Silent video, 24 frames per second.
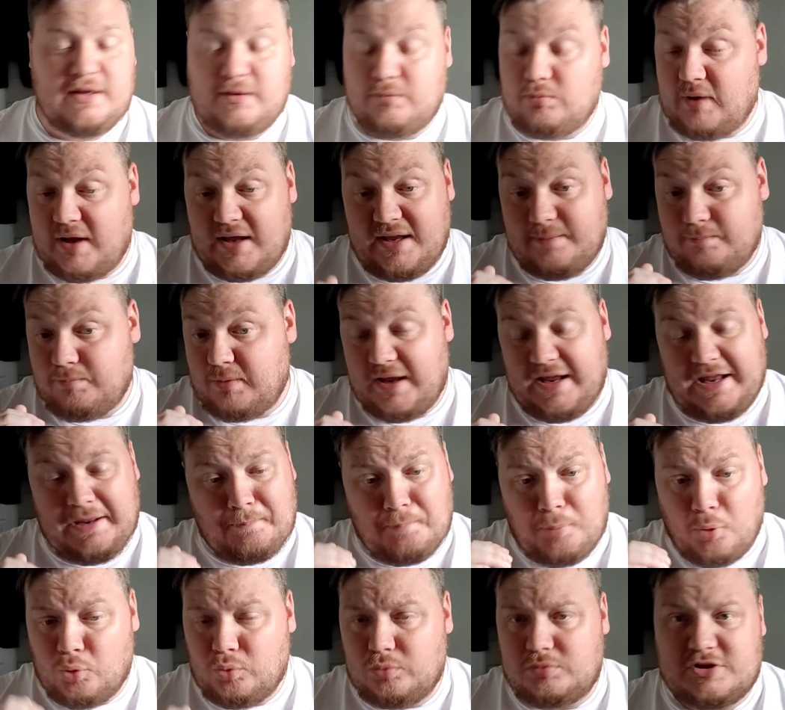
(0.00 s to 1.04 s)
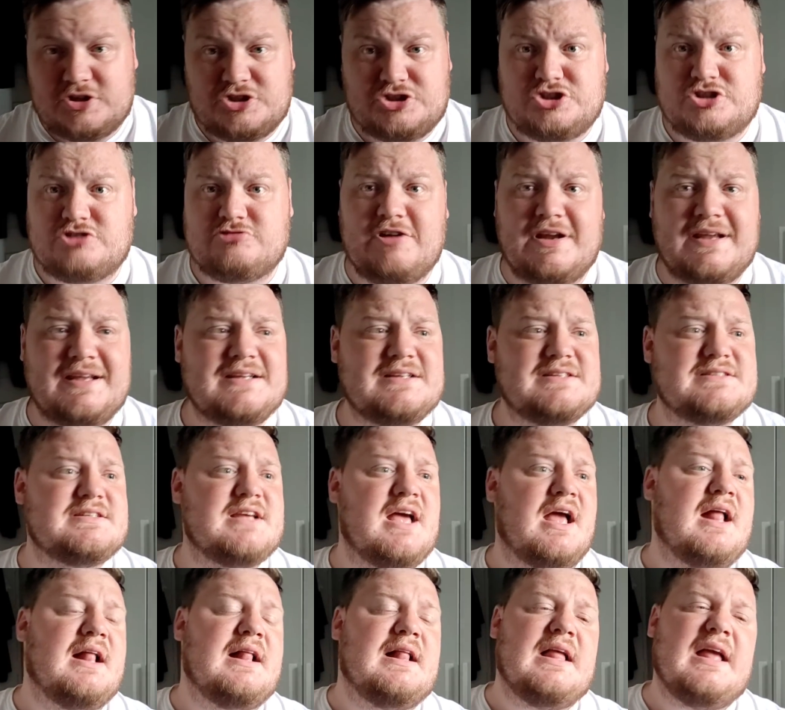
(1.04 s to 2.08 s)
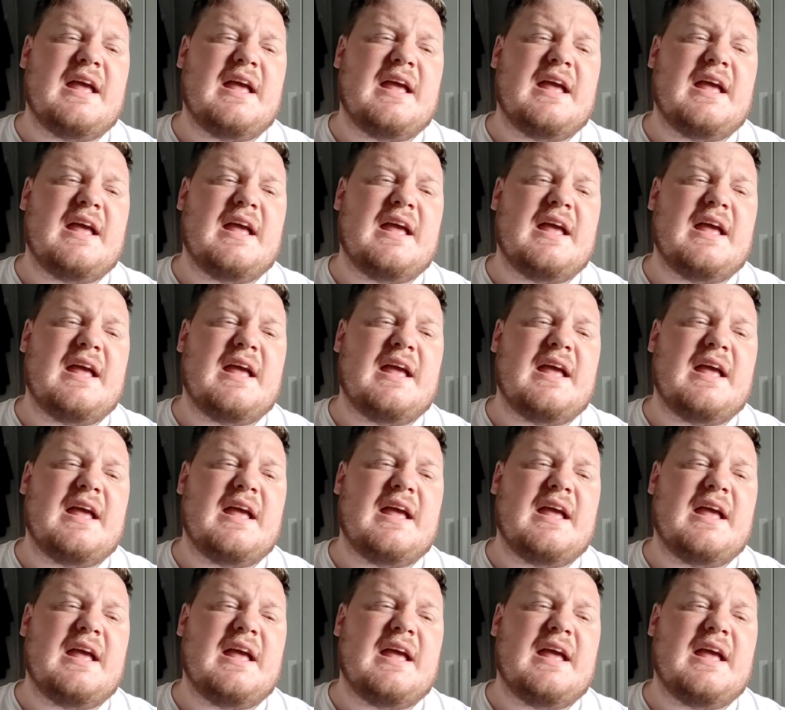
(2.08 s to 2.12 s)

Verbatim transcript: He pulled the strings.